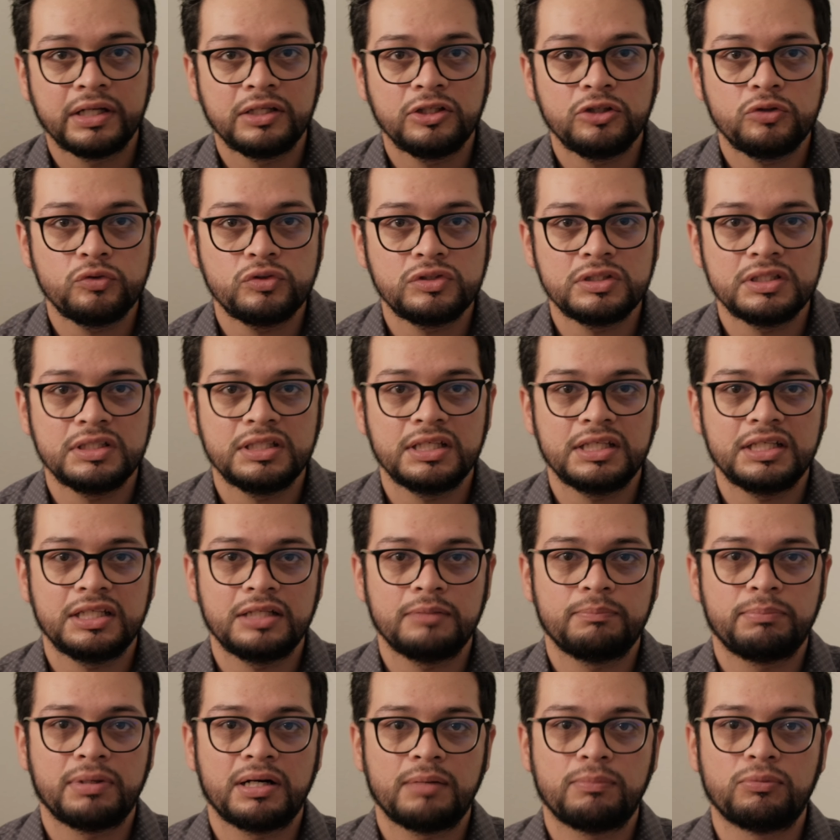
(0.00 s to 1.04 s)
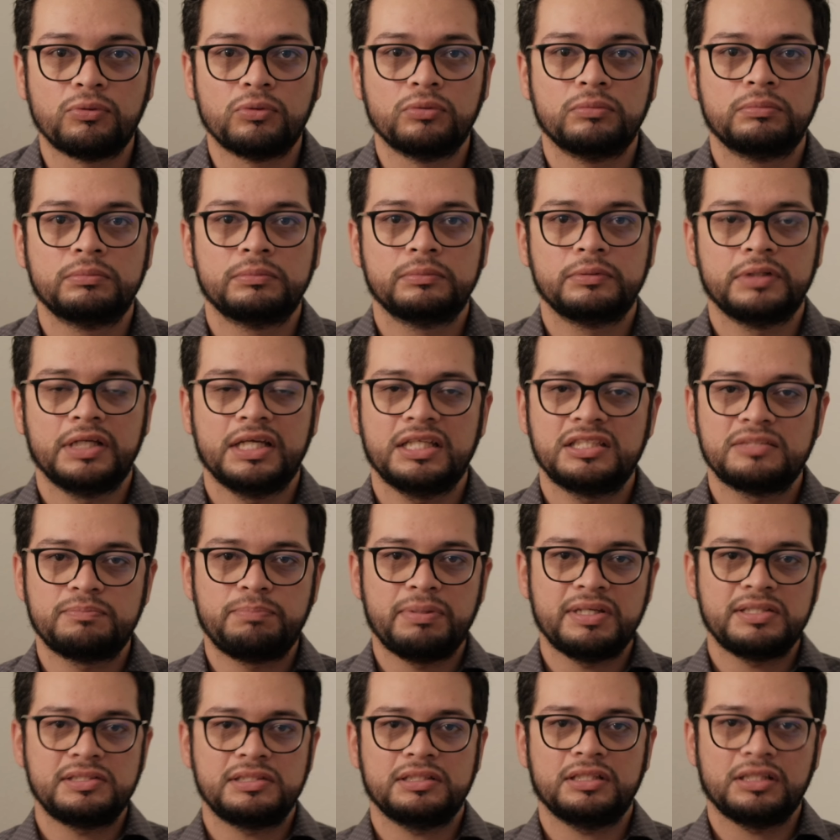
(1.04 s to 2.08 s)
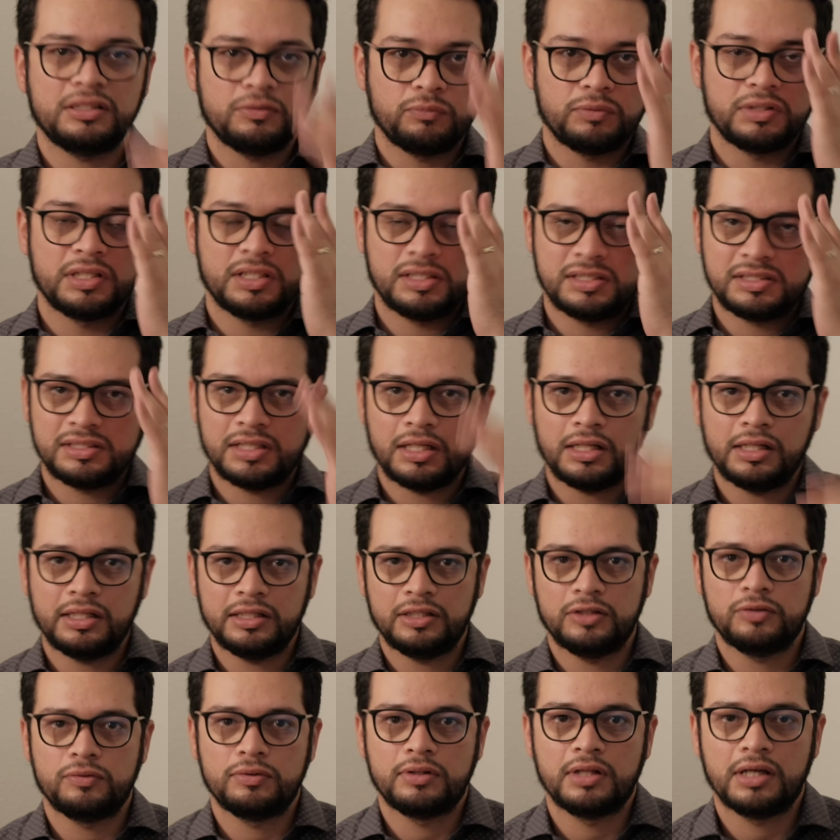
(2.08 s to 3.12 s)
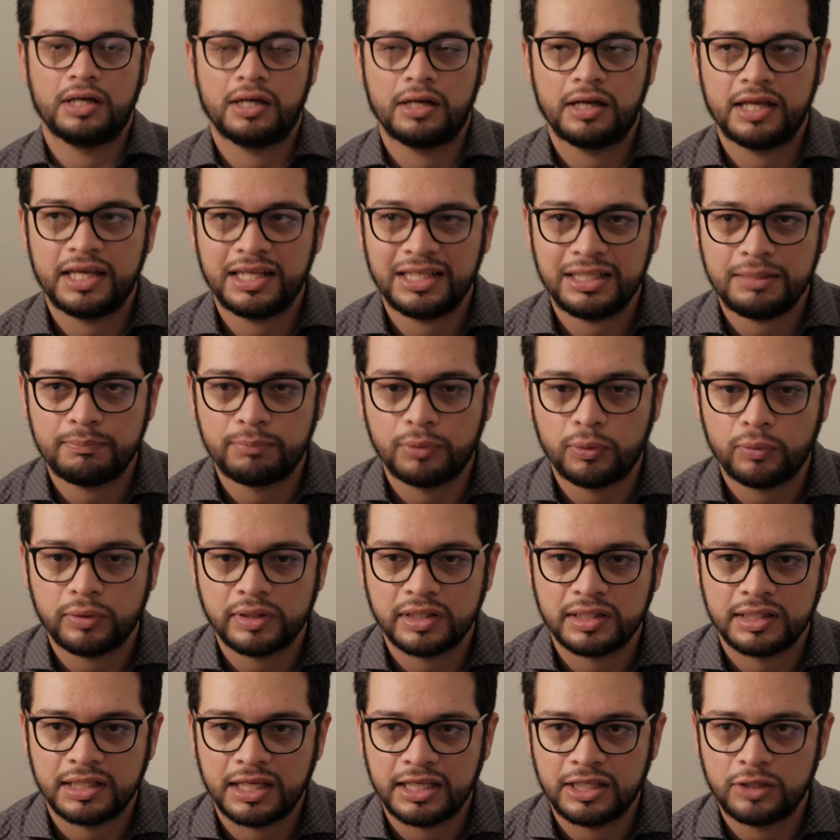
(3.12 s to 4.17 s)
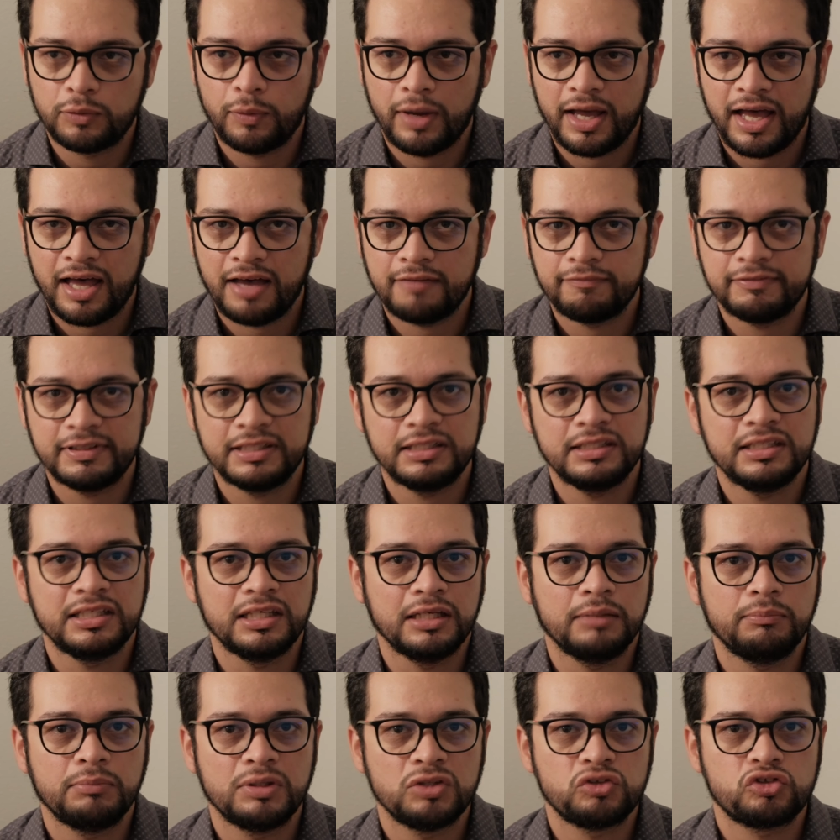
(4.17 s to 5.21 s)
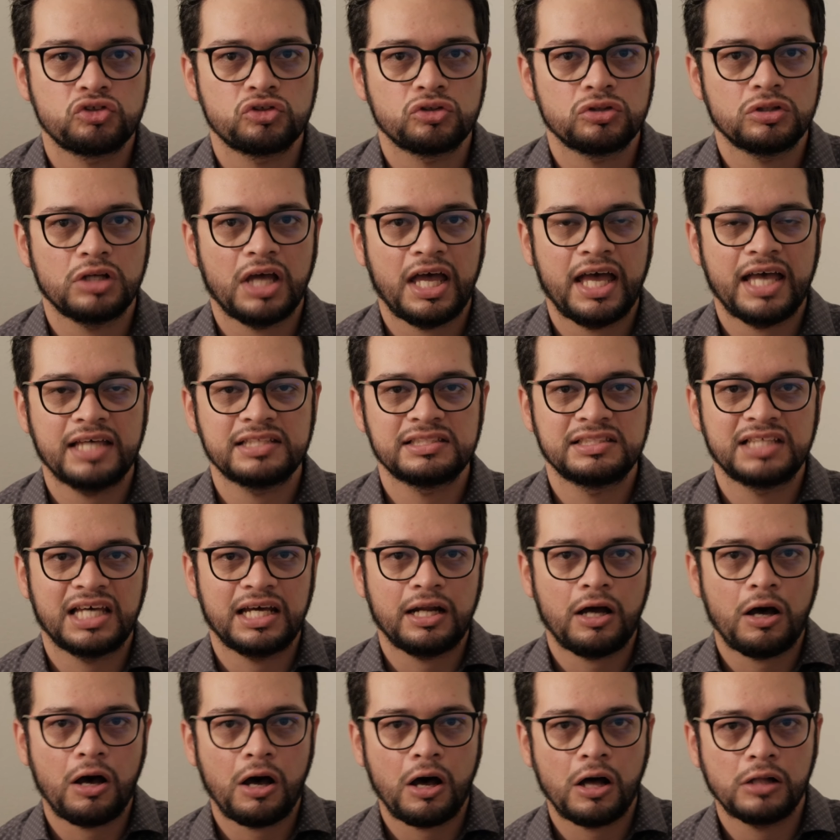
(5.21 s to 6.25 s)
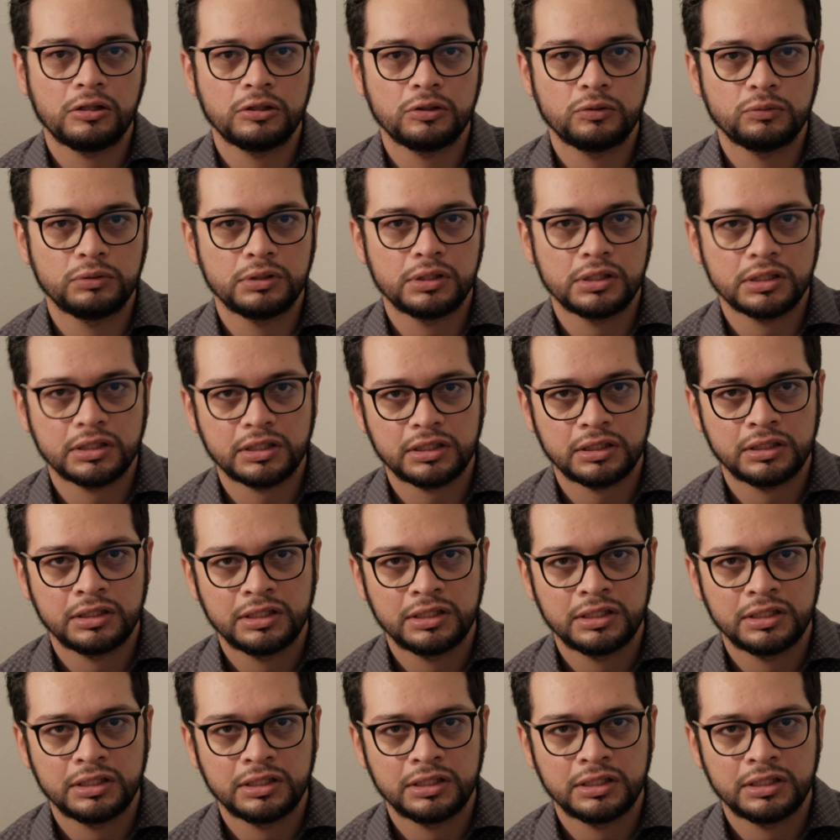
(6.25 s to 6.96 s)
using it in bubble, it's basically what it's telling you, that any bokeh that you have in the image has that hollow look,